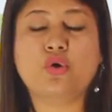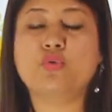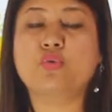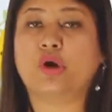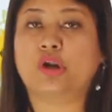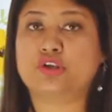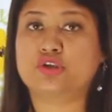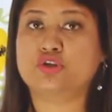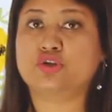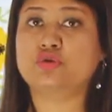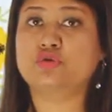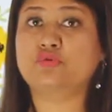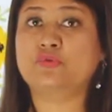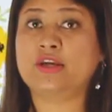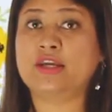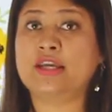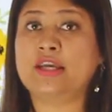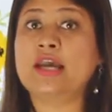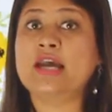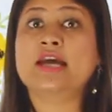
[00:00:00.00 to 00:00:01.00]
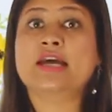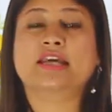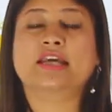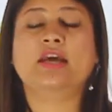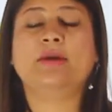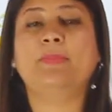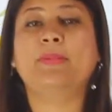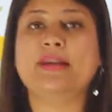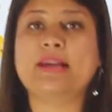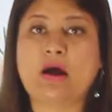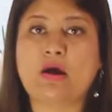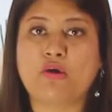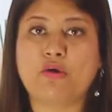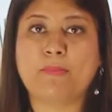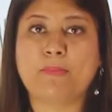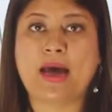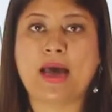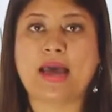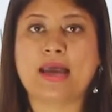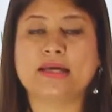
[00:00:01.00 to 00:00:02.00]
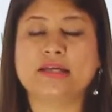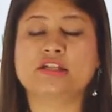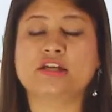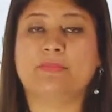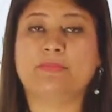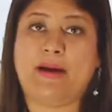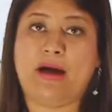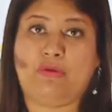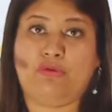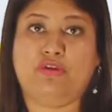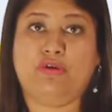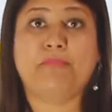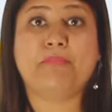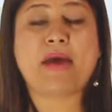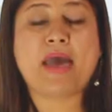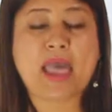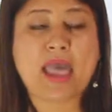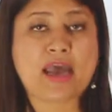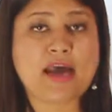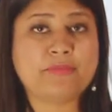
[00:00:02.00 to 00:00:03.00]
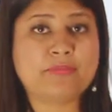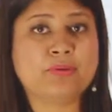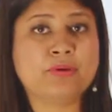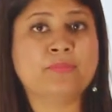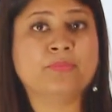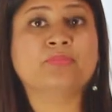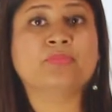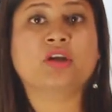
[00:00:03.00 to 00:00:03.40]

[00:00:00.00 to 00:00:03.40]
what should we keep in our mind about the map.